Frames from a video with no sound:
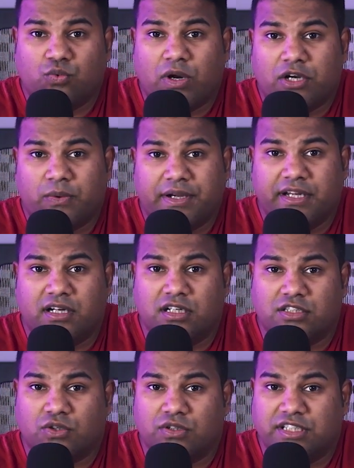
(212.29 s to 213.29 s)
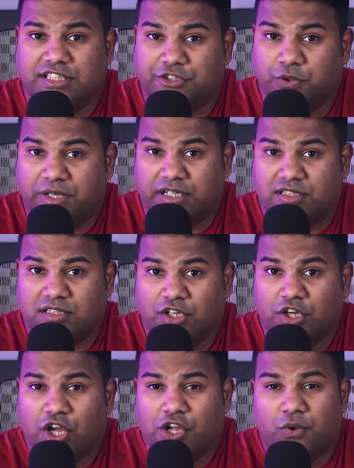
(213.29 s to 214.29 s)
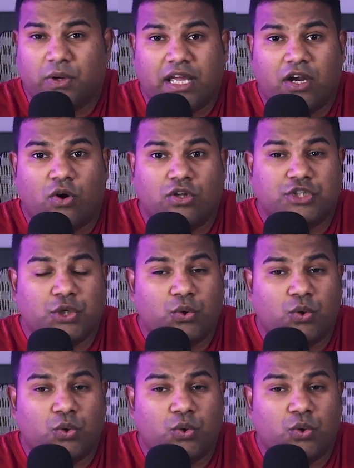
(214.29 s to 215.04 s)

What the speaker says: 120 Hz on these units. You can also